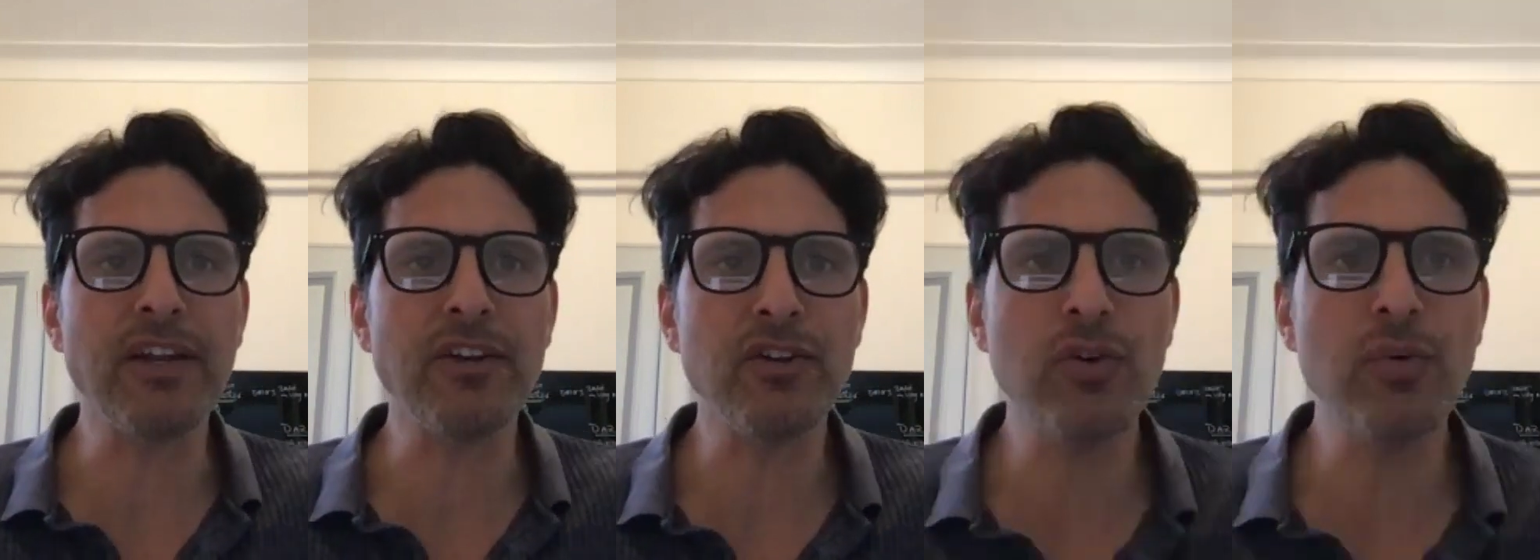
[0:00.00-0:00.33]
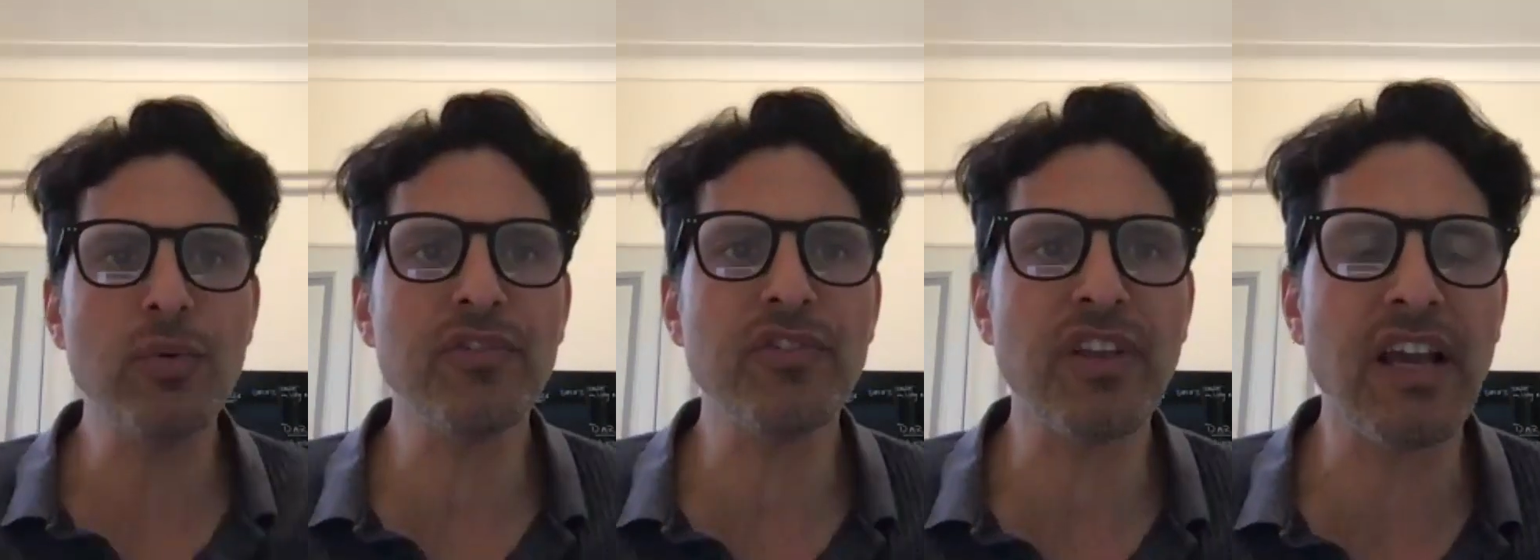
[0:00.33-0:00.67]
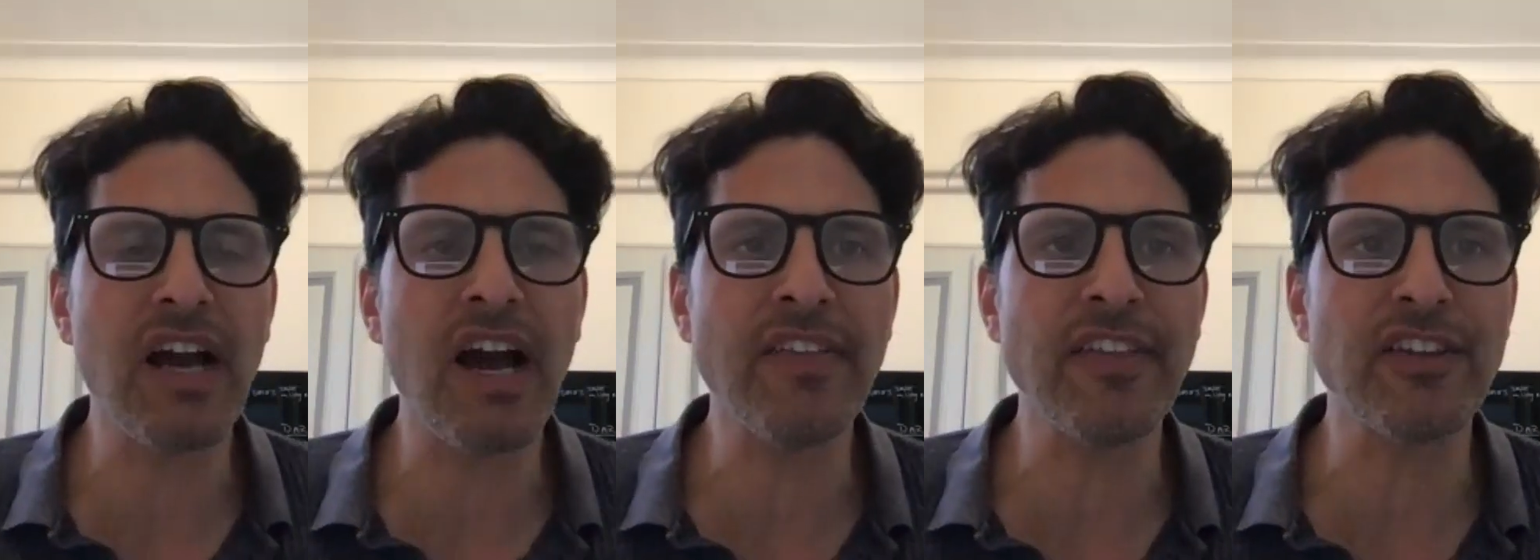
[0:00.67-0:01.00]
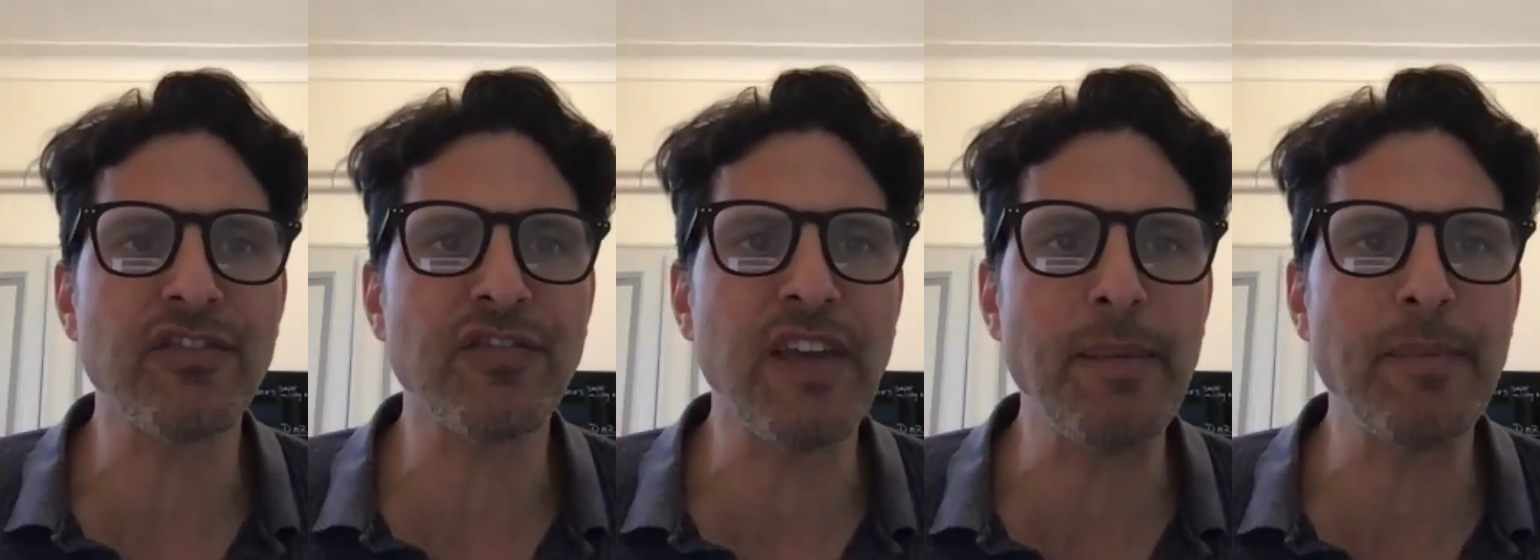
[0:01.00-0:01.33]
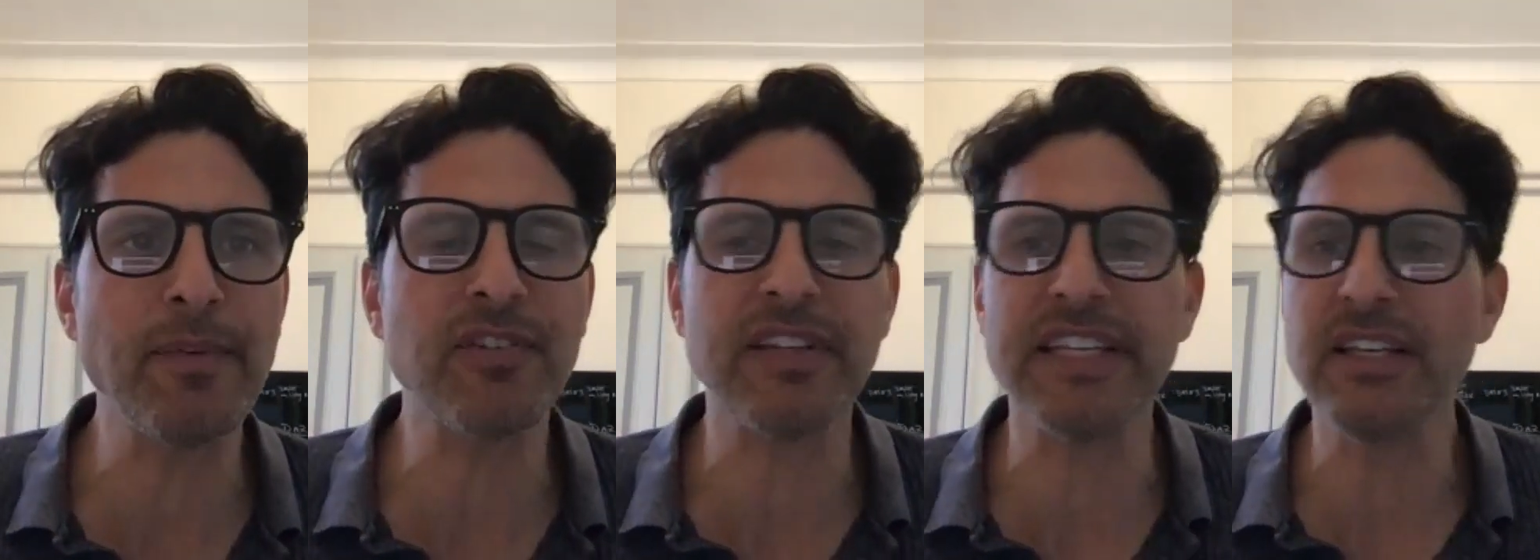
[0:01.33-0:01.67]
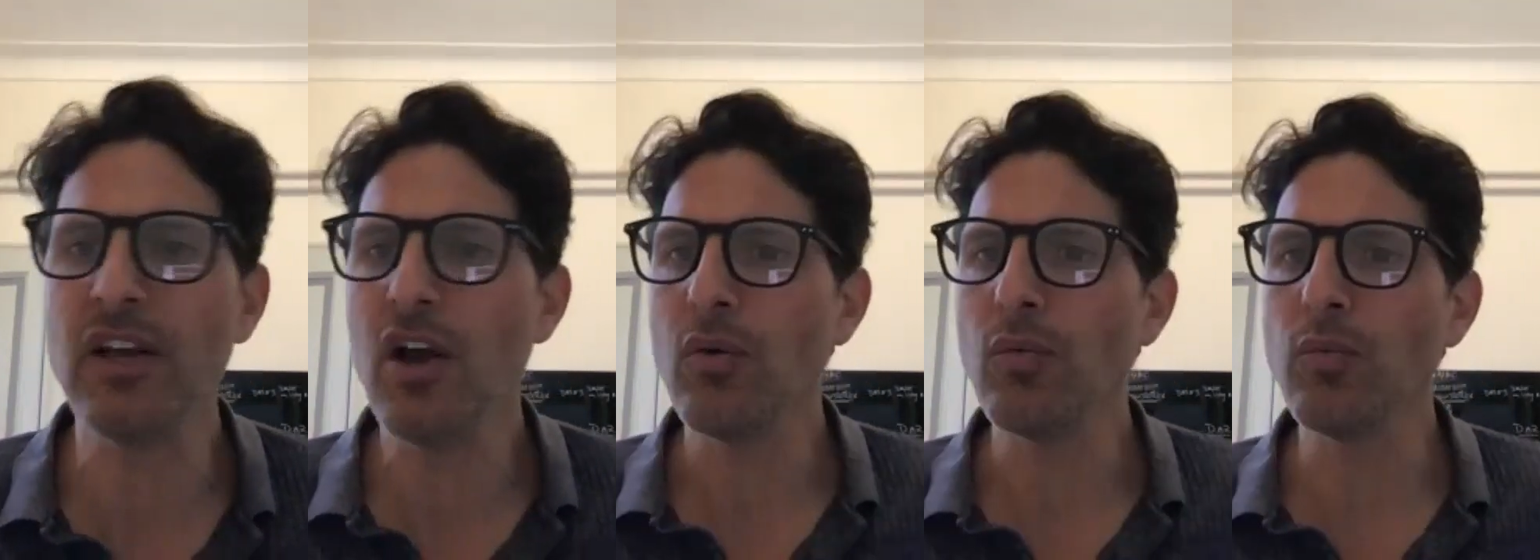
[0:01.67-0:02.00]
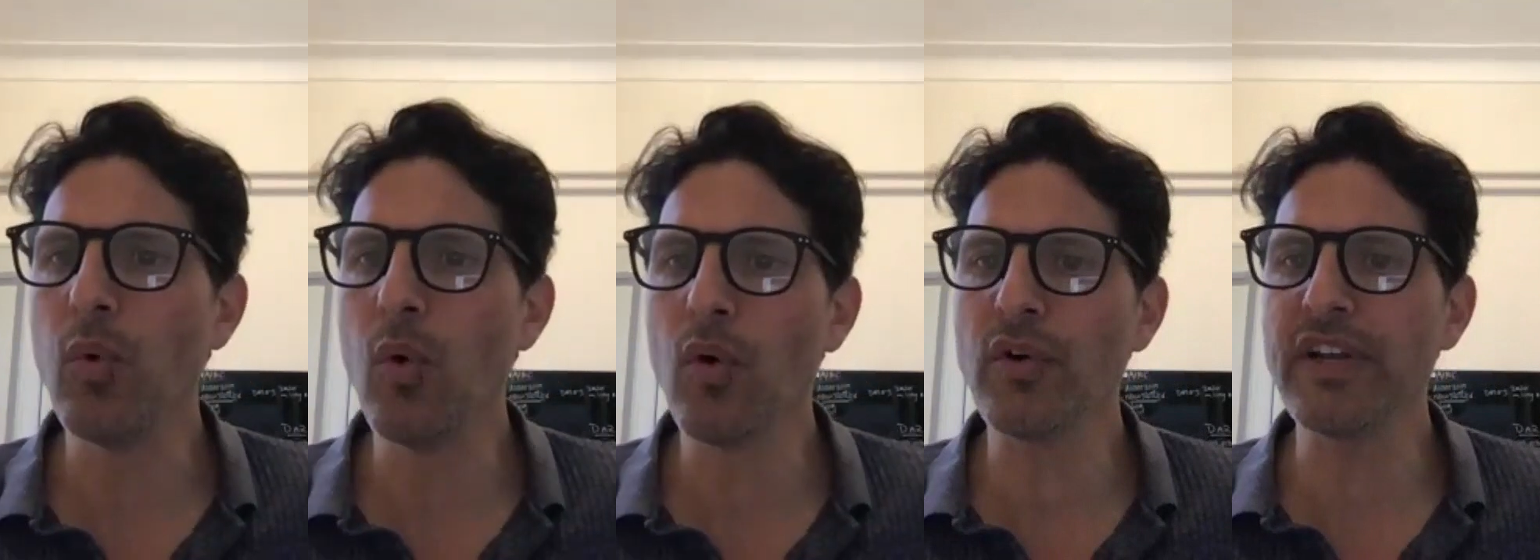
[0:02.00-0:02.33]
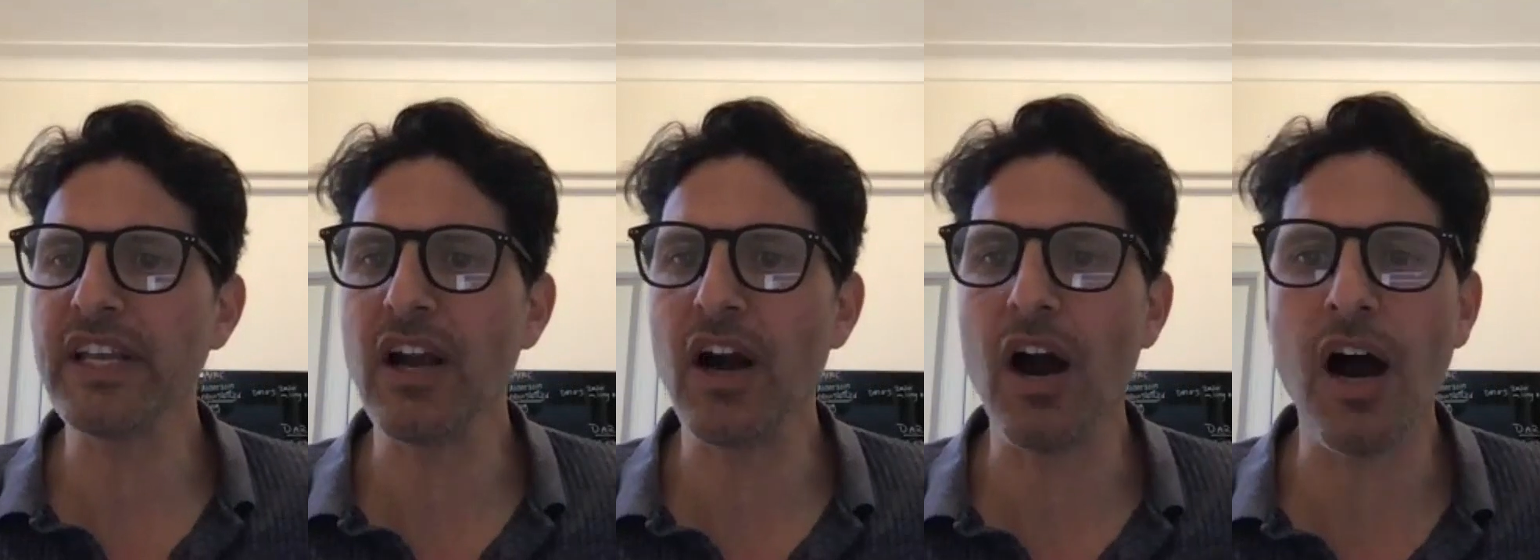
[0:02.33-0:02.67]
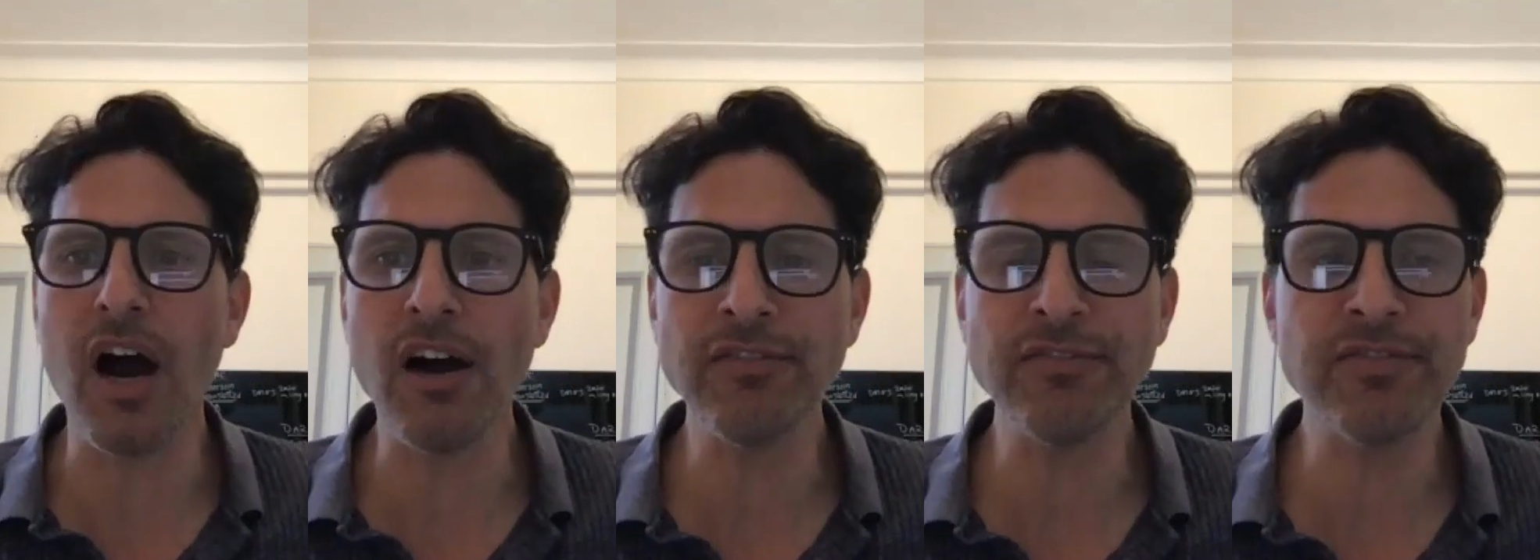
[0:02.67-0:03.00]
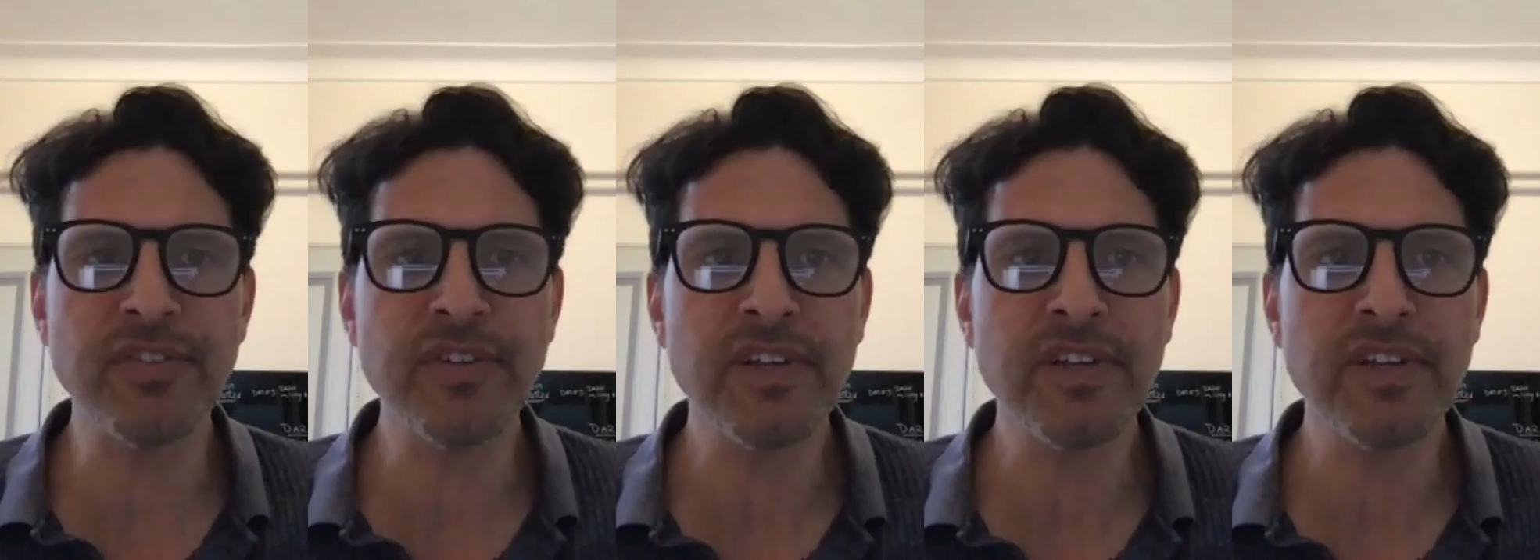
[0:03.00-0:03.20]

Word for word: And who is the god that's famously warding off